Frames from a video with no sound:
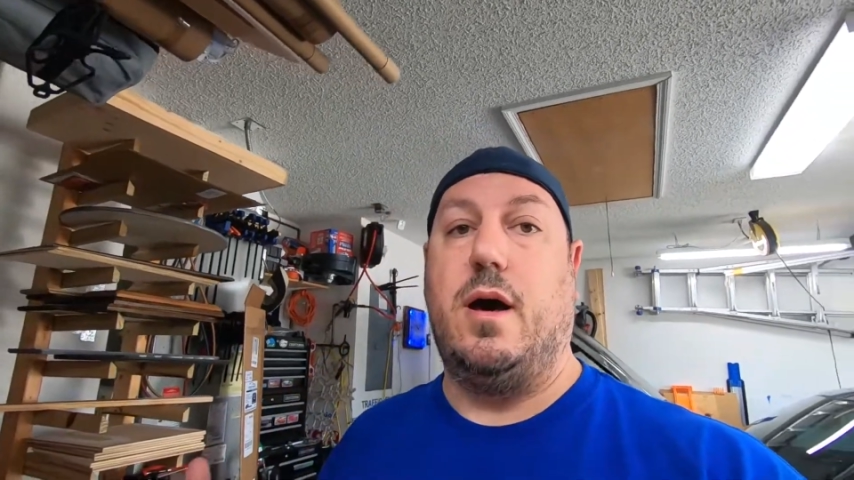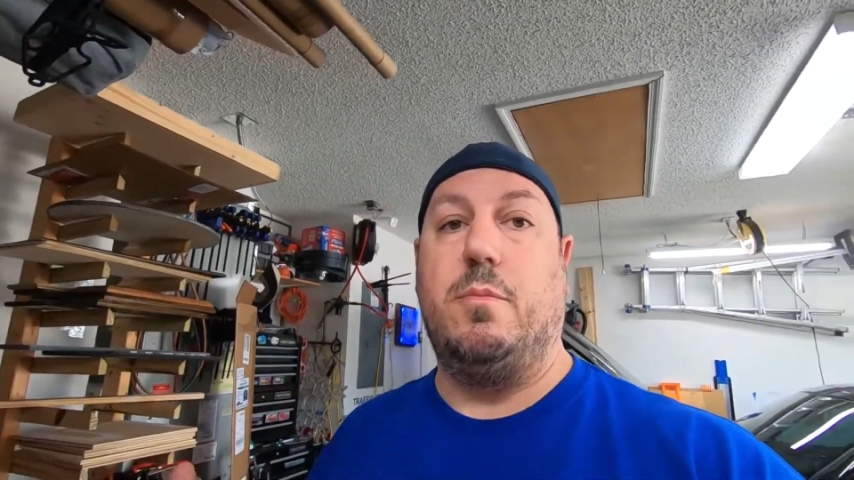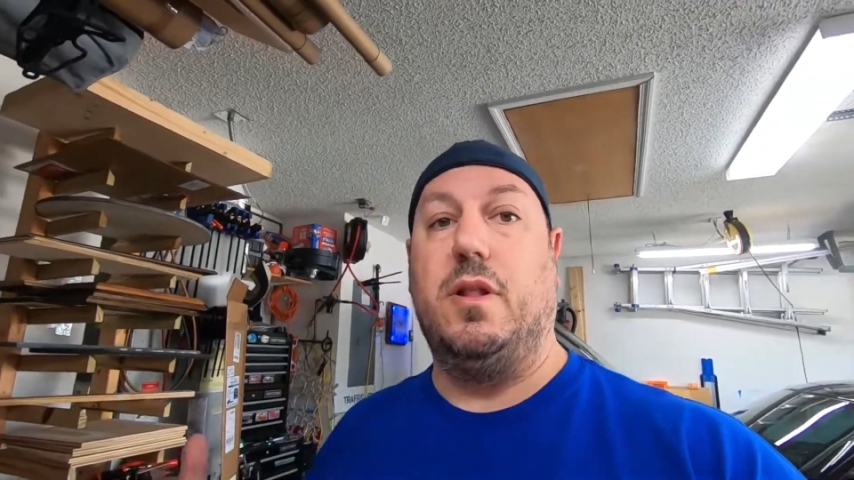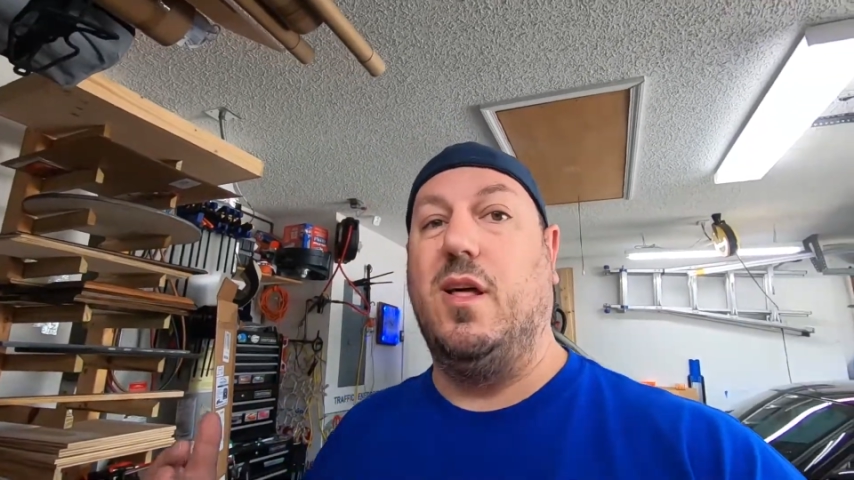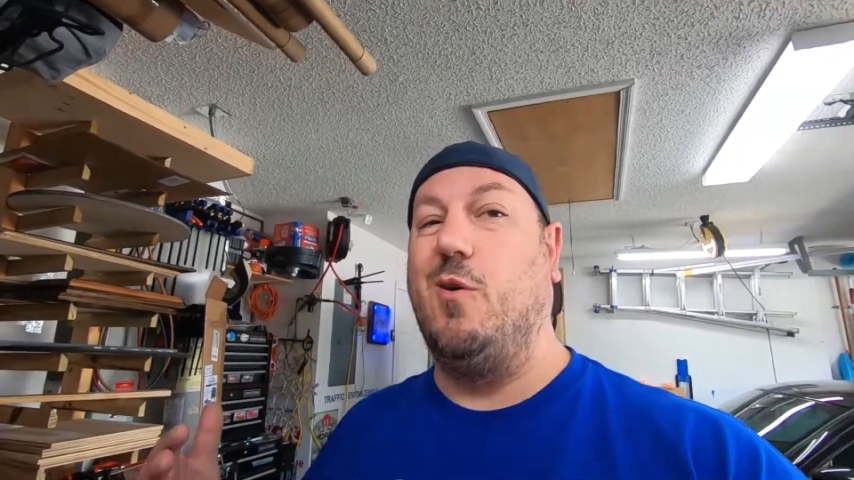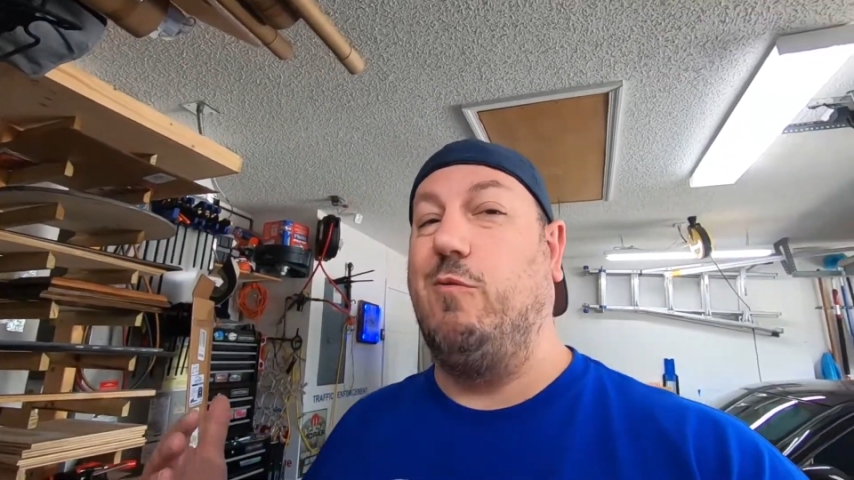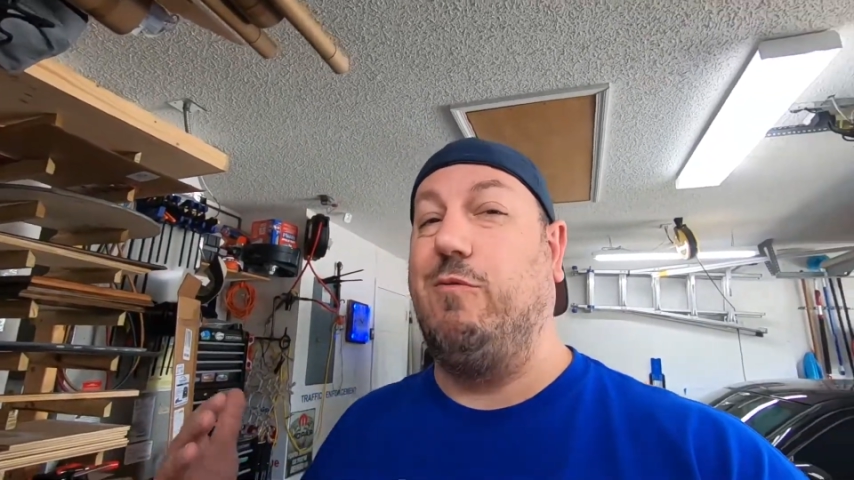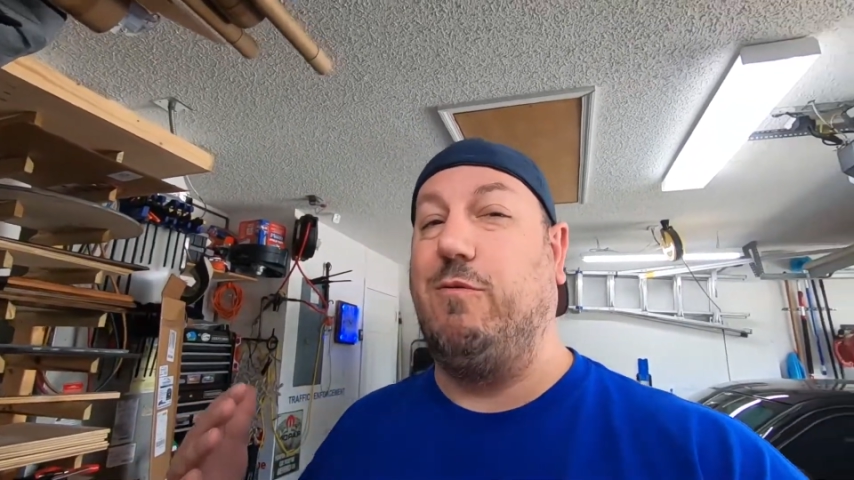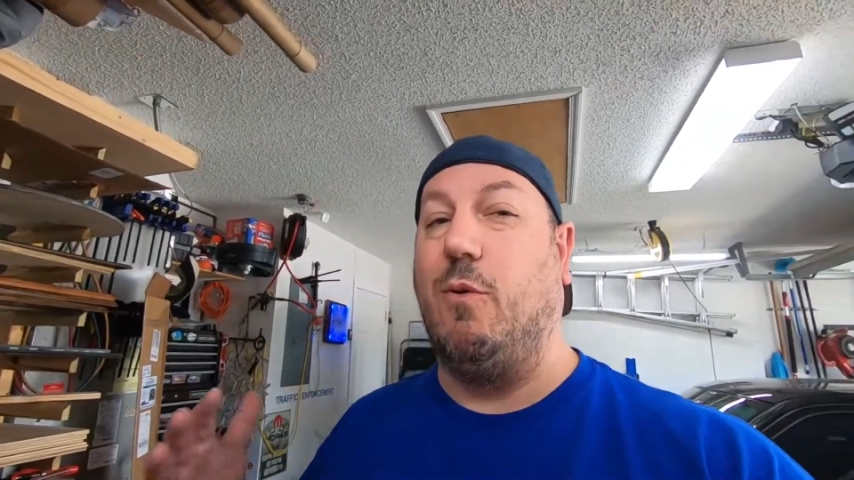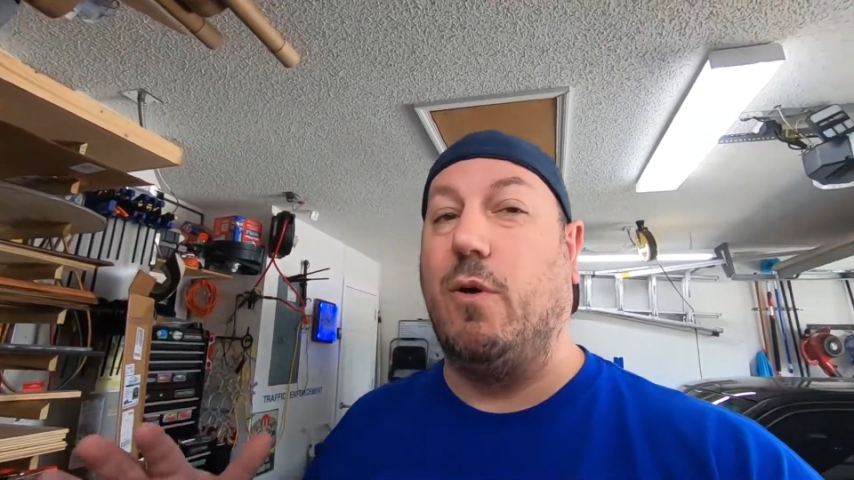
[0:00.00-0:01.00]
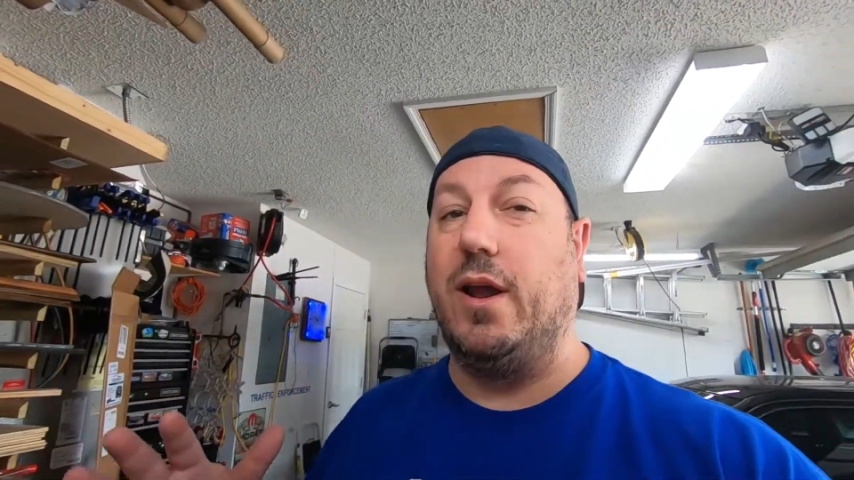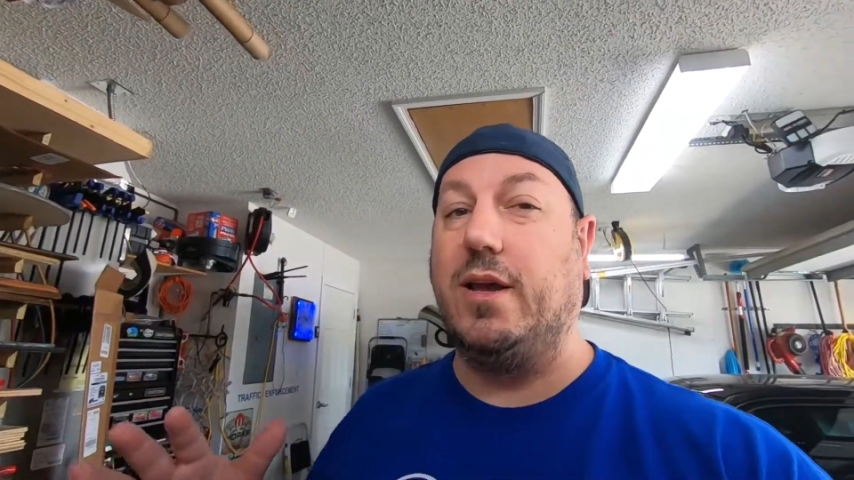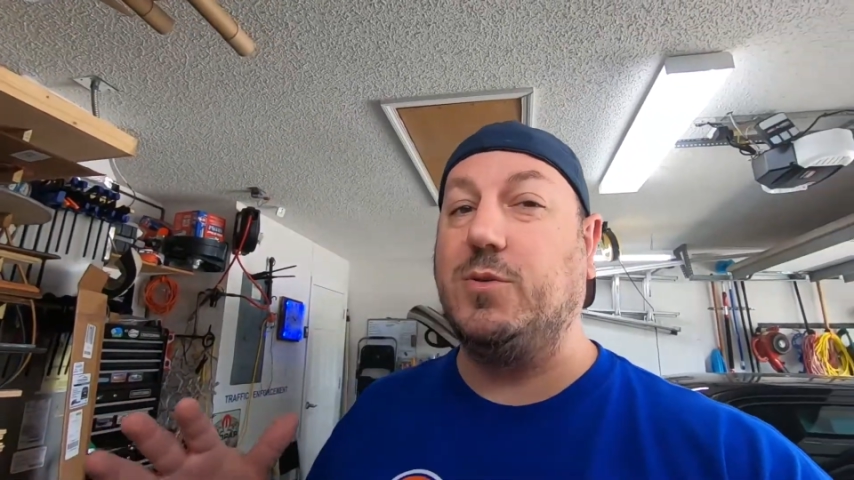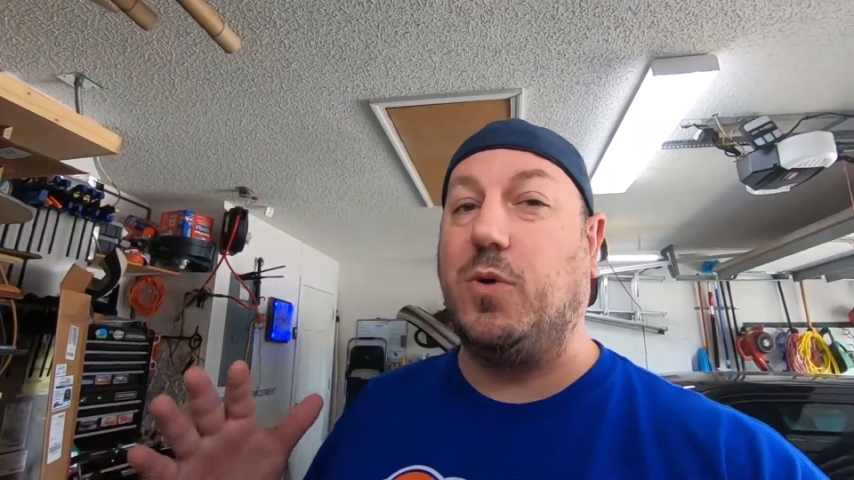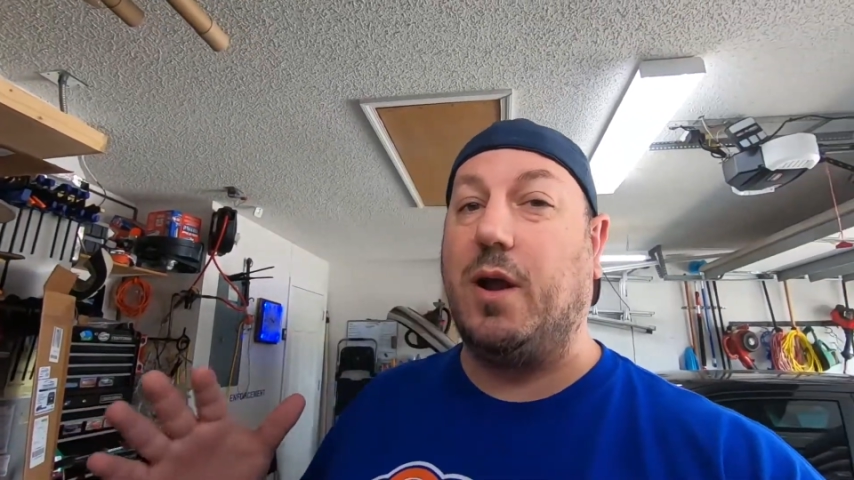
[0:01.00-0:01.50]
below 40
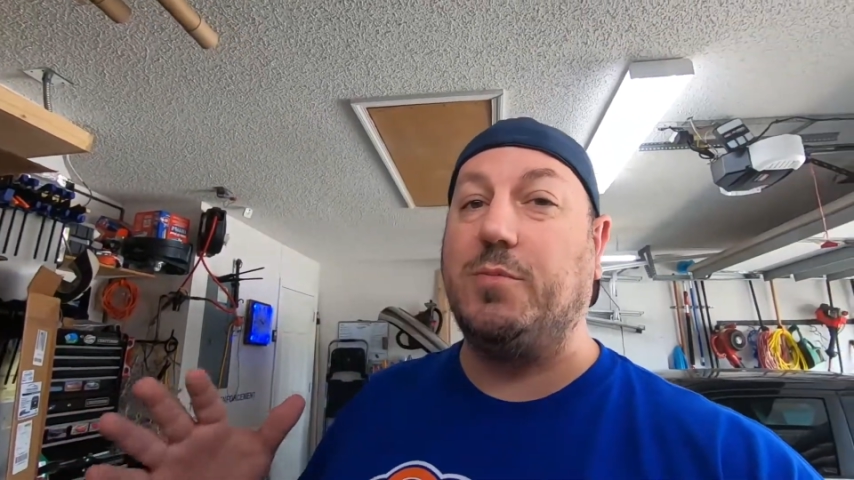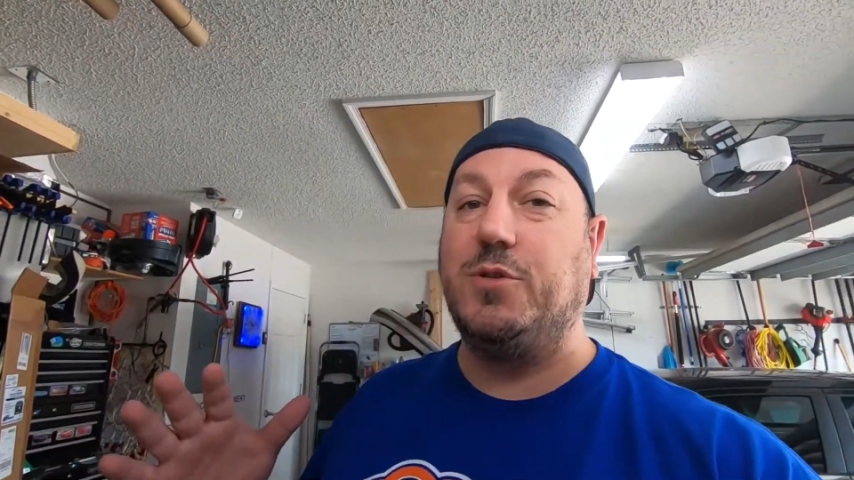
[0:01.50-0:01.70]
is what I'm